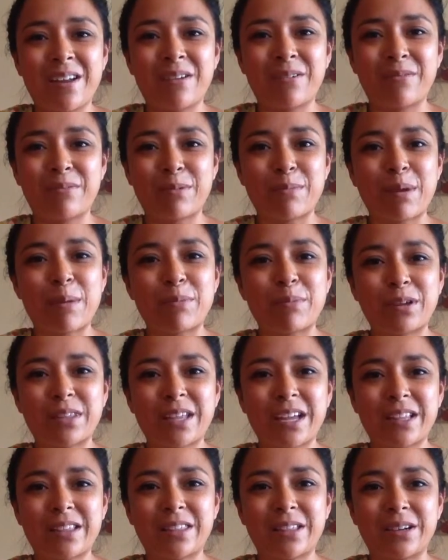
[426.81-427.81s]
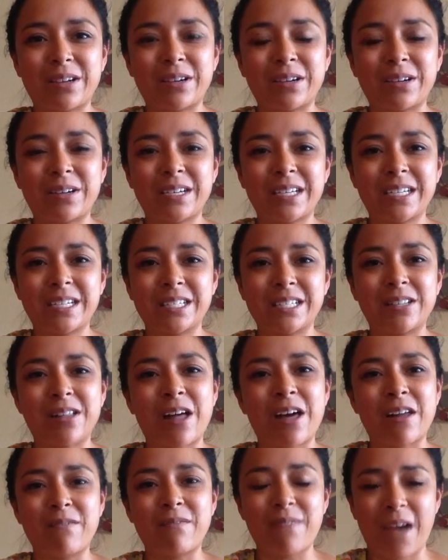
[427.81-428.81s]
remember that there is a
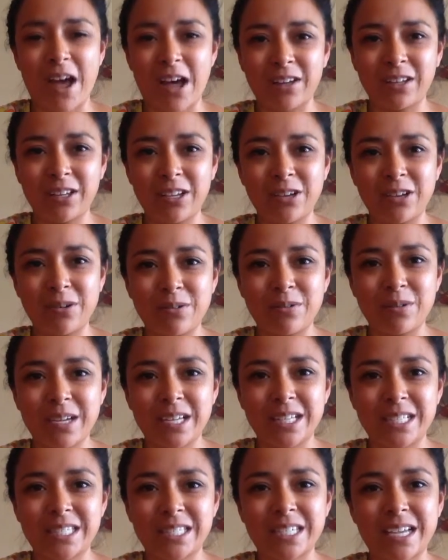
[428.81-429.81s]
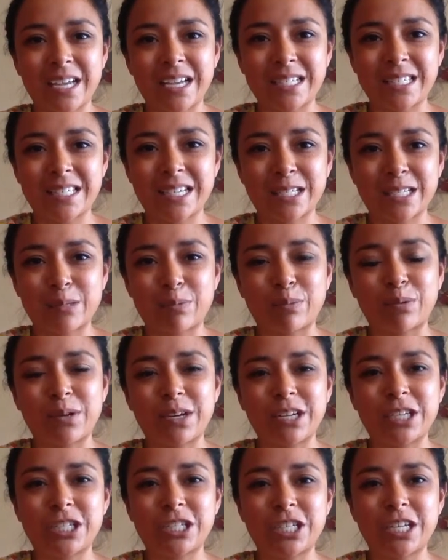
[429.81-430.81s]
lot of value in science
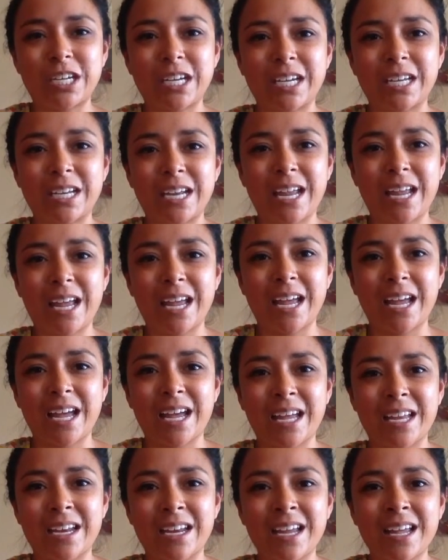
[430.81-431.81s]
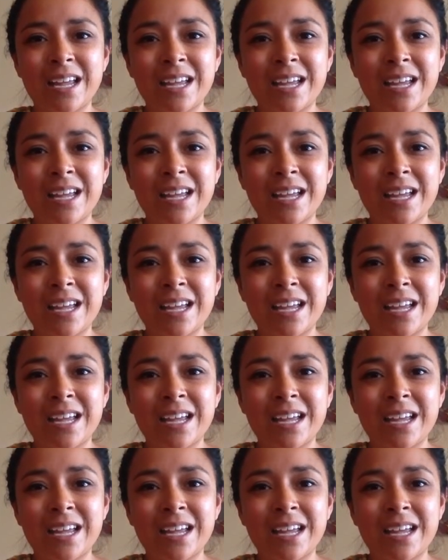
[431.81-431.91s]
exploration, and